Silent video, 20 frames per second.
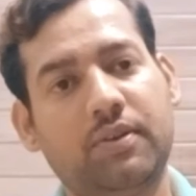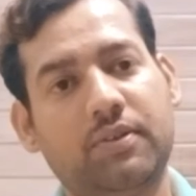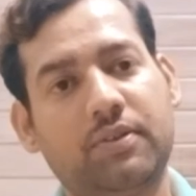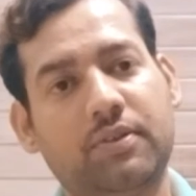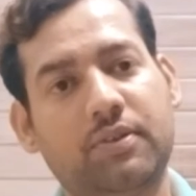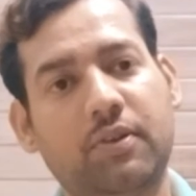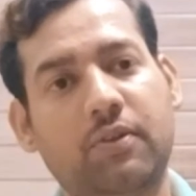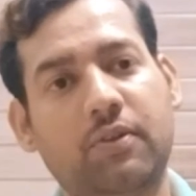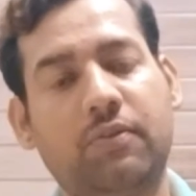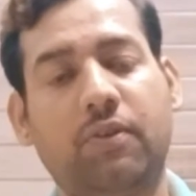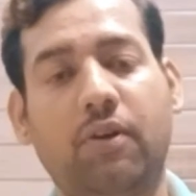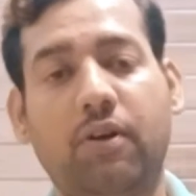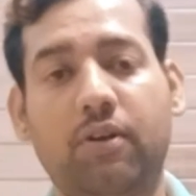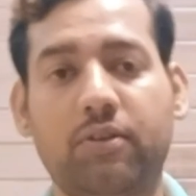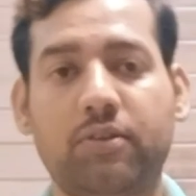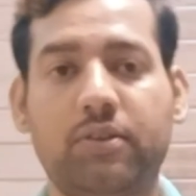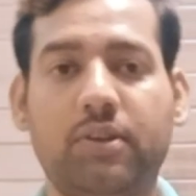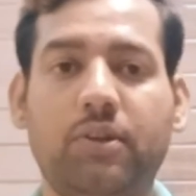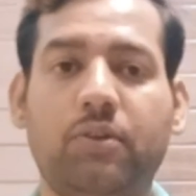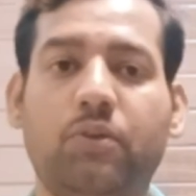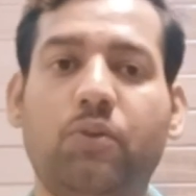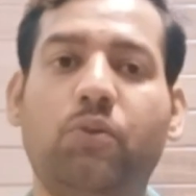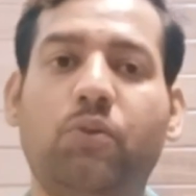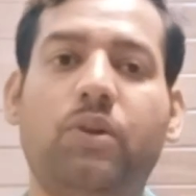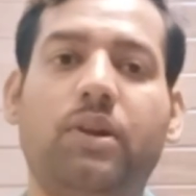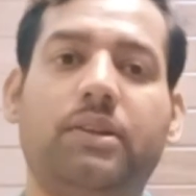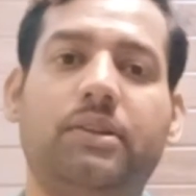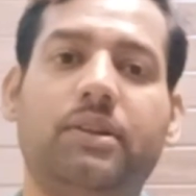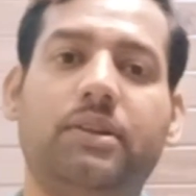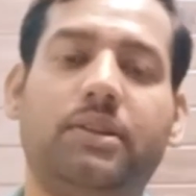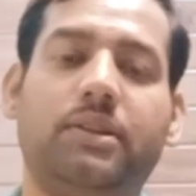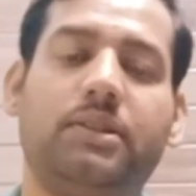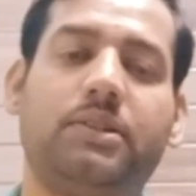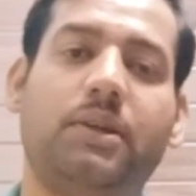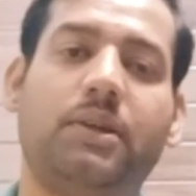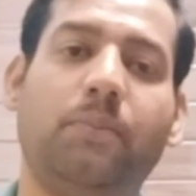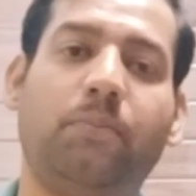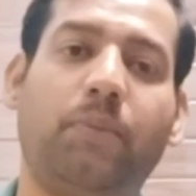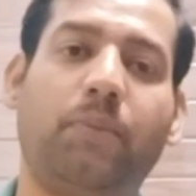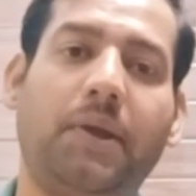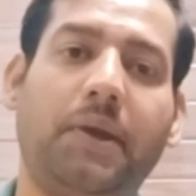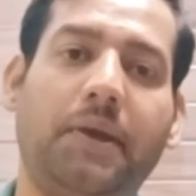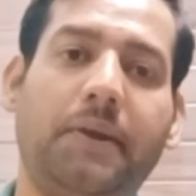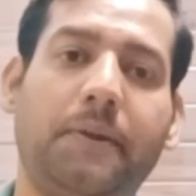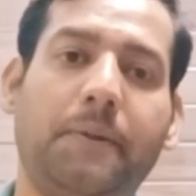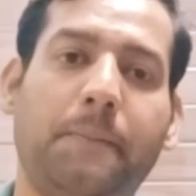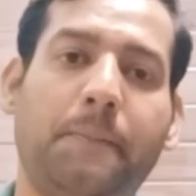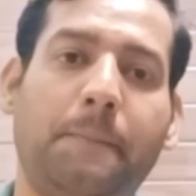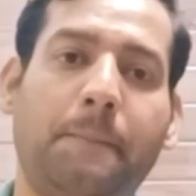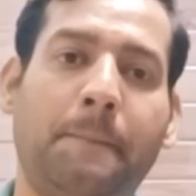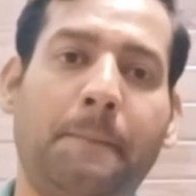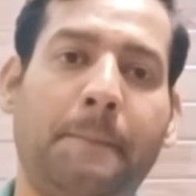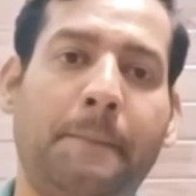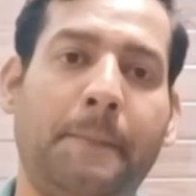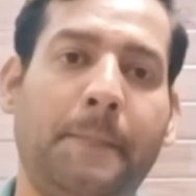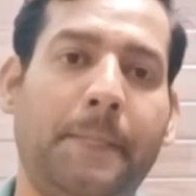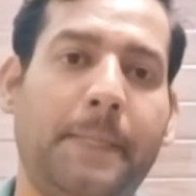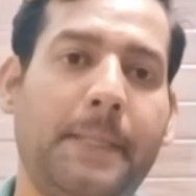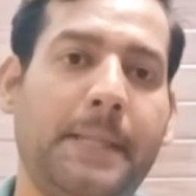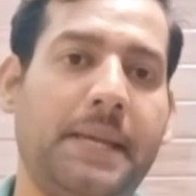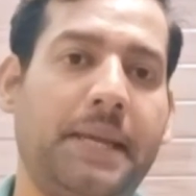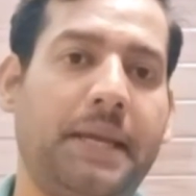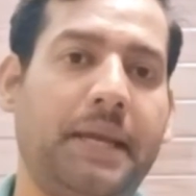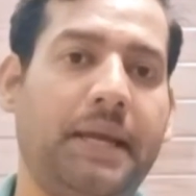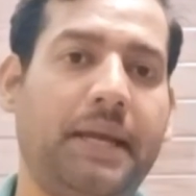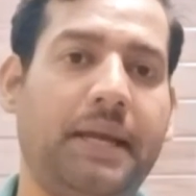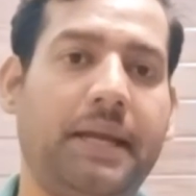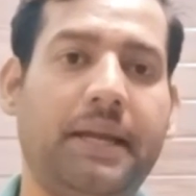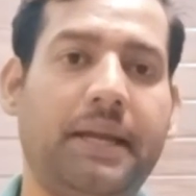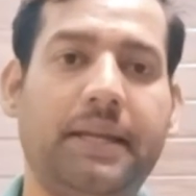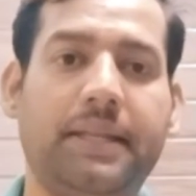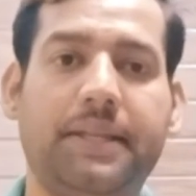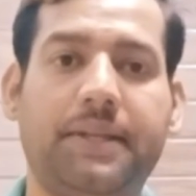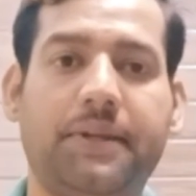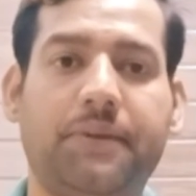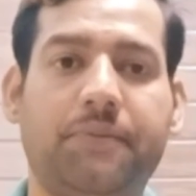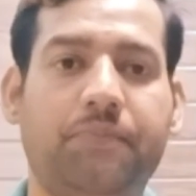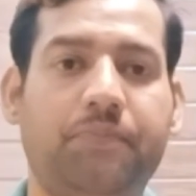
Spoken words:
So follow the rule and the discipline, and